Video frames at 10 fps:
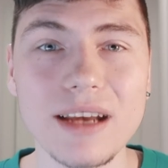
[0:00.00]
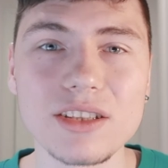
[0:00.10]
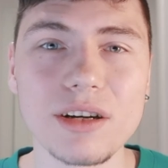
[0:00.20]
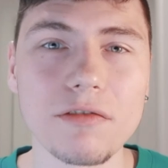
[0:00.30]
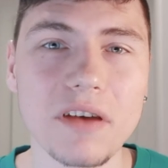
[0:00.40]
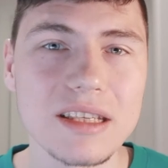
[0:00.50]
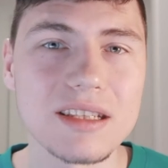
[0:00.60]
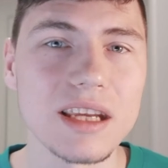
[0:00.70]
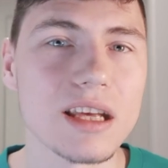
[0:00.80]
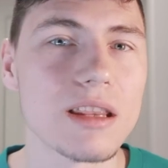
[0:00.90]
extra
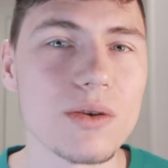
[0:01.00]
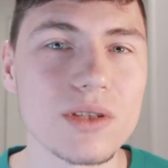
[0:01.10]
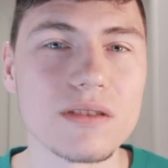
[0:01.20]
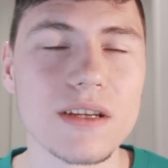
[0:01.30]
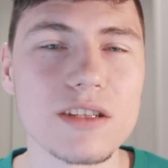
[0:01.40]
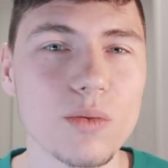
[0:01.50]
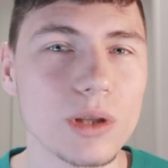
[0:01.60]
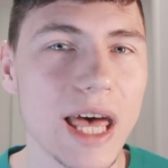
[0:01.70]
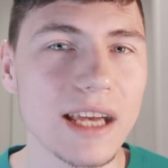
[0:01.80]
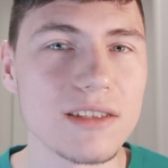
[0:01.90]
fancy clothes that you would
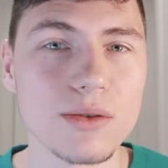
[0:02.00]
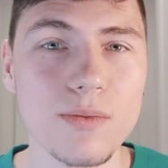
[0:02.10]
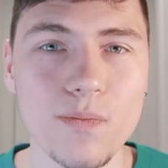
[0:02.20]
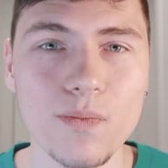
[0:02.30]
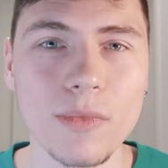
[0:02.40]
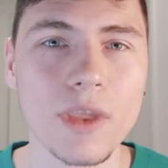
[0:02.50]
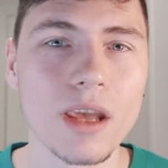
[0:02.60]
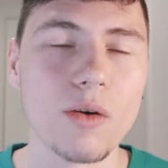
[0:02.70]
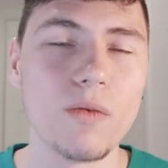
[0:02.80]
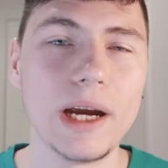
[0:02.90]
like to
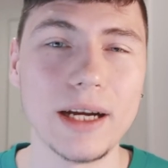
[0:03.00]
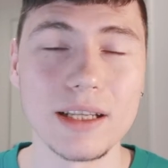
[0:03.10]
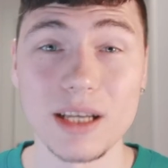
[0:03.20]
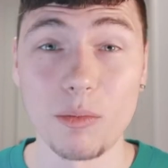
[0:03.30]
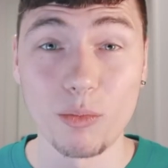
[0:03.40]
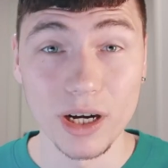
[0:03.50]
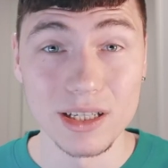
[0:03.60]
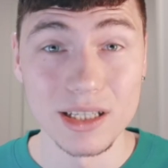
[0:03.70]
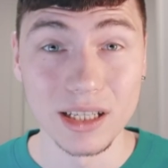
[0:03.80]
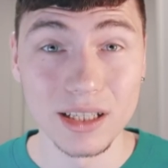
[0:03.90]
wear at some
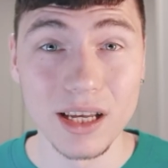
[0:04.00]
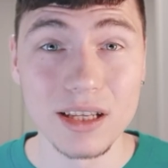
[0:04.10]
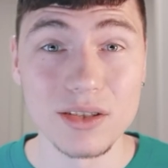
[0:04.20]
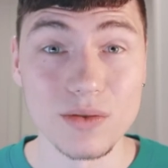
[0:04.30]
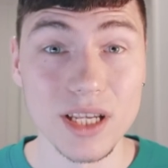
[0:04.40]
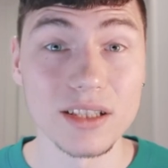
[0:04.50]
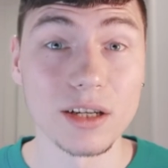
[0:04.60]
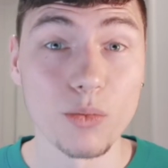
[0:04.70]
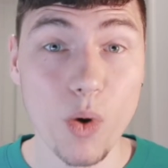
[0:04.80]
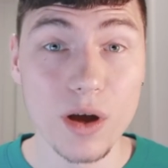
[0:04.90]
party. So these are
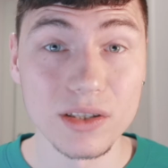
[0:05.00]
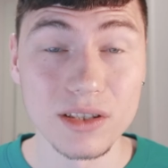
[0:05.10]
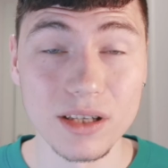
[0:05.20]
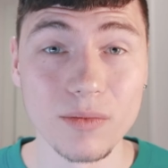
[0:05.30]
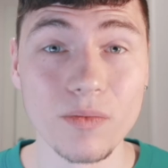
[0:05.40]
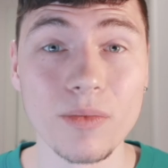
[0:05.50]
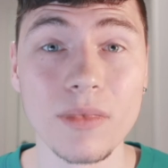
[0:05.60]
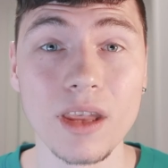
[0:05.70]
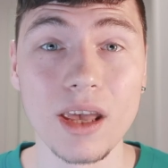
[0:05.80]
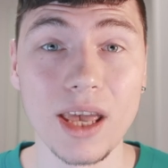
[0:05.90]
wants,
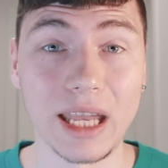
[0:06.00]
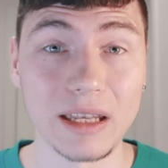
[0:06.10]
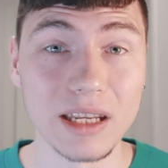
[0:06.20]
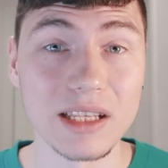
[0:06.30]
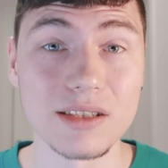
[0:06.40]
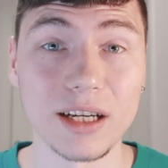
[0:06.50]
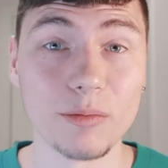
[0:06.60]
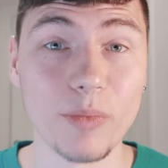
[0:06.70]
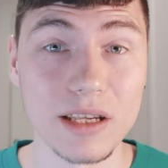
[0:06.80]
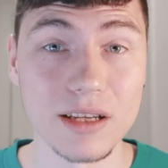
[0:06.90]
and needs are
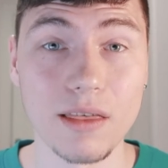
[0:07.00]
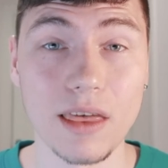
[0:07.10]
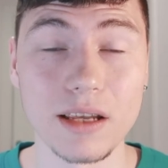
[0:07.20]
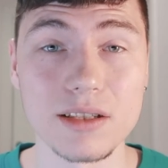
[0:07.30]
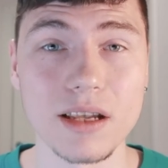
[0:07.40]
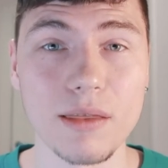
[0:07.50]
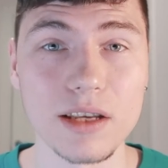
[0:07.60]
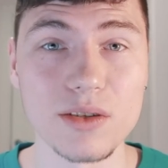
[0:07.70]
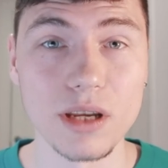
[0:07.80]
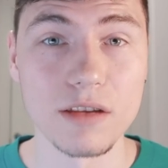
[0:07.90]
basic things
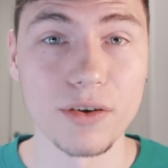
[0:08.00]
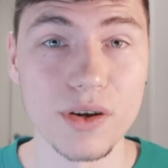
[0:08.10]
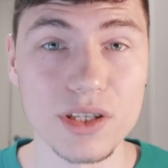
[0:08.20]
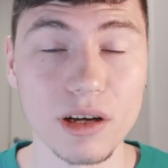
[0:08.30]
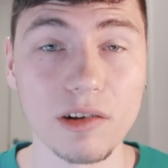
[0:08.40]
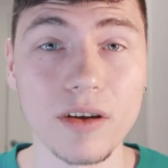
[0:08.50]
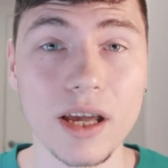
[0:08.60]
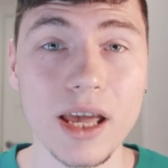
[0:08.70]
that you need for yourself.